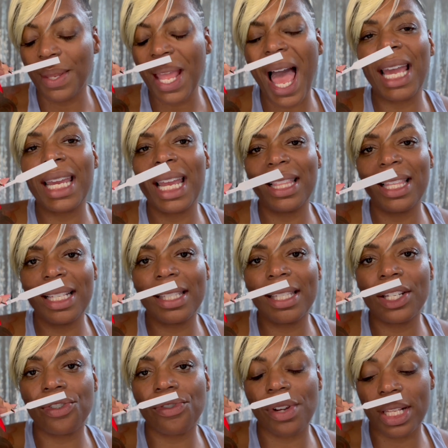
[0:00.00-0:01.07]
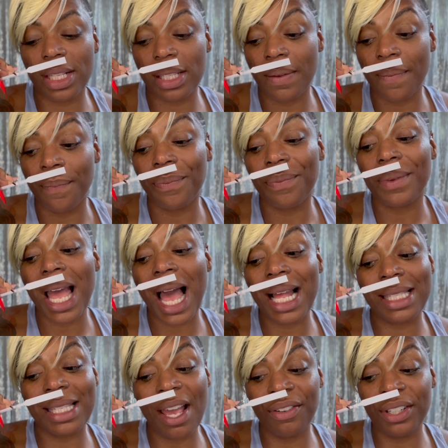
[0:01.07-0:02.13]
I get the citrus. I
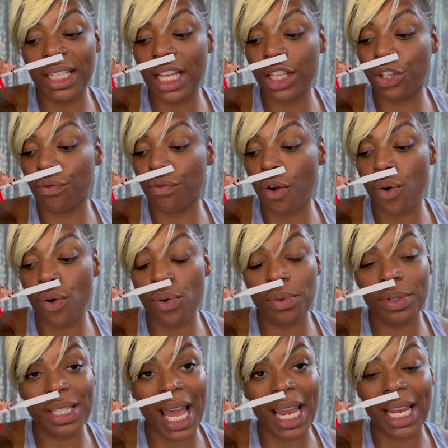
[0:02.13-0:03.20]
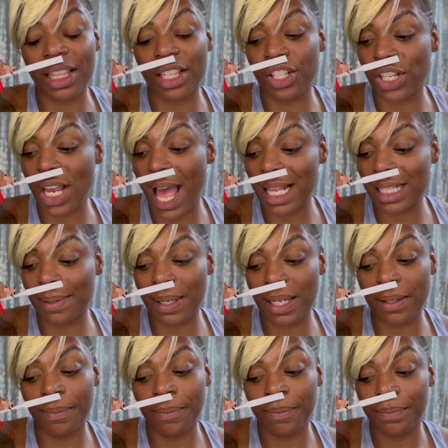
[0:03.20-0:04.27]
definitely get the rose. I get the
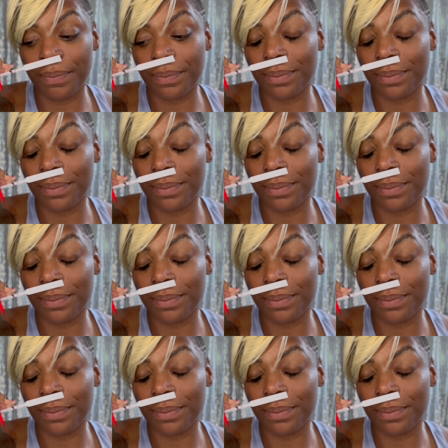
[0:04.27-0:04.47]
jasmine.